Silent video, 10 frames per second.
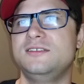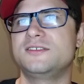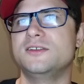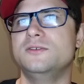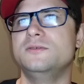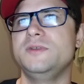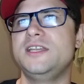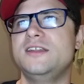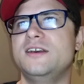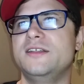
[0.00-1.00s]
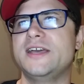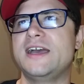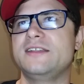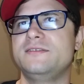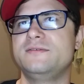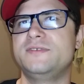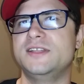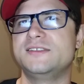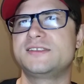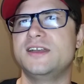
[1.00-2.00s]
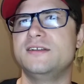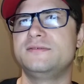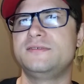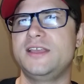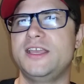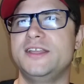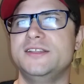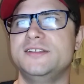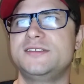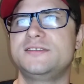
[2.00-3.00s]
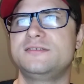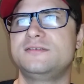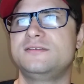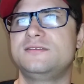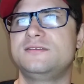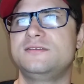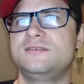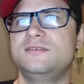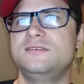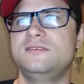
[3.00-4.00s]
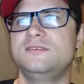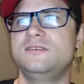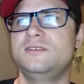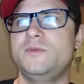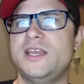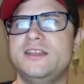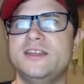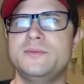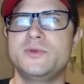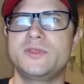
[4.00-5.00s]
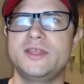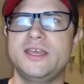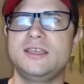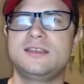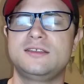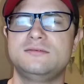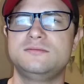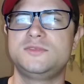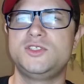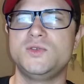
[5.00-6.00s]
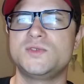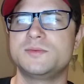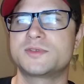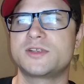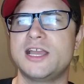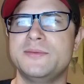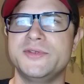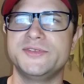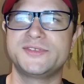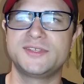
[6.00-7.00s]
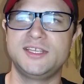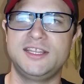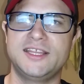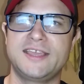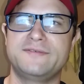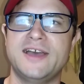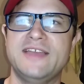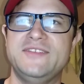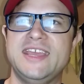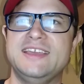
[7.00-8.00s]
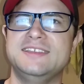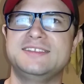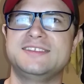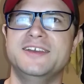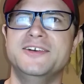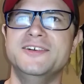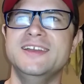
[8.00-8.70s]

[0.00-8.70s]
So, we did all that fun stuff, and we ended up with, like, two subscribers in, like, five days, so,